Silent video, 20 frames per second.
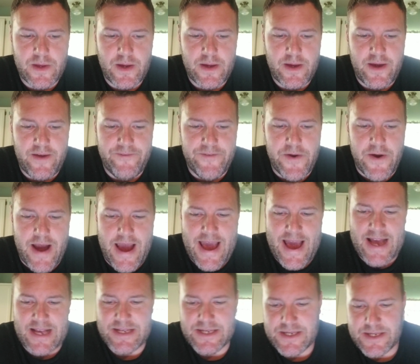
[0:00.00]
If you're
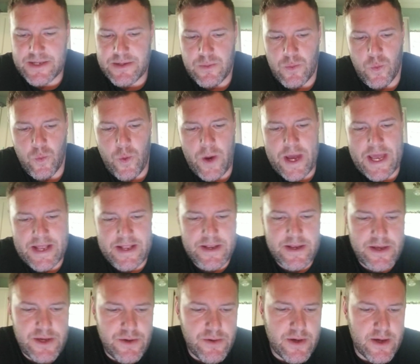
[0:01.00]
asked
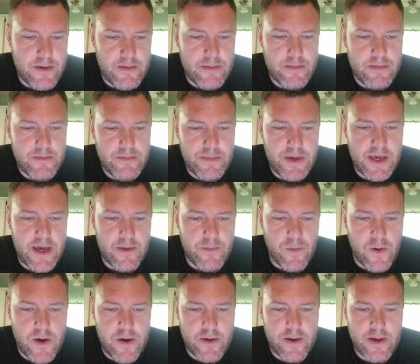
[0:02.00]
when you can begin
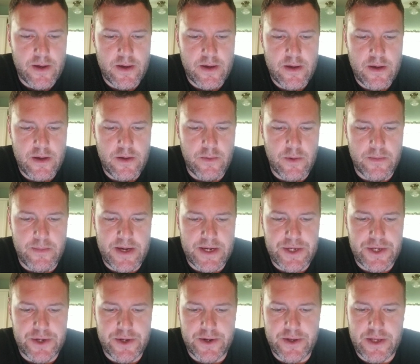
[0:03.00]
work, you want to be
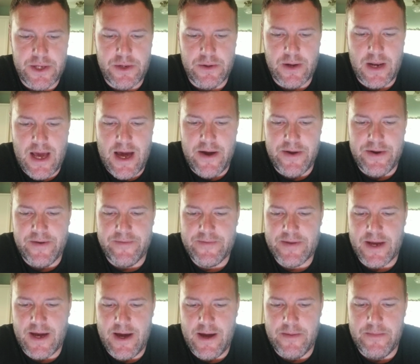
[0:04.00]
sure that you allow enough
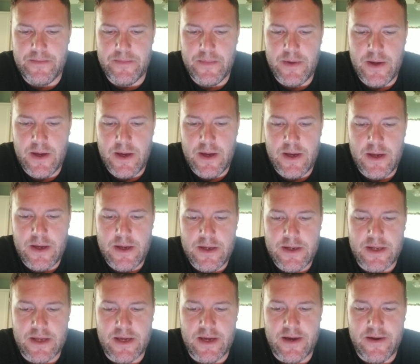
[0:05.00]
time
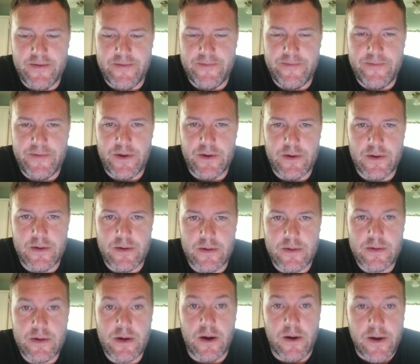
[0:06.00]
to give your
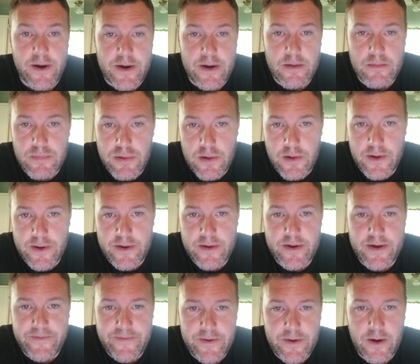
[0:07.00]
current
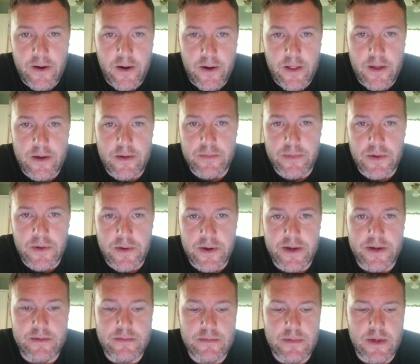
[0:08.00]
employer, if you're currently
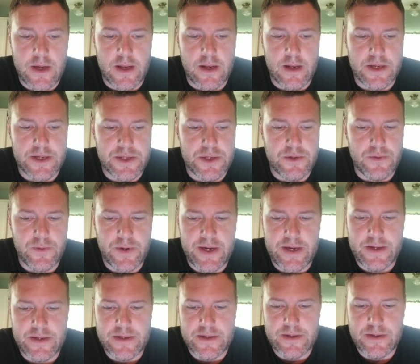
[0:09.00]
employed, at least 2
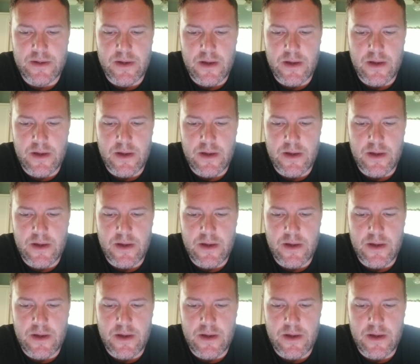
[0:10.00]
weeks.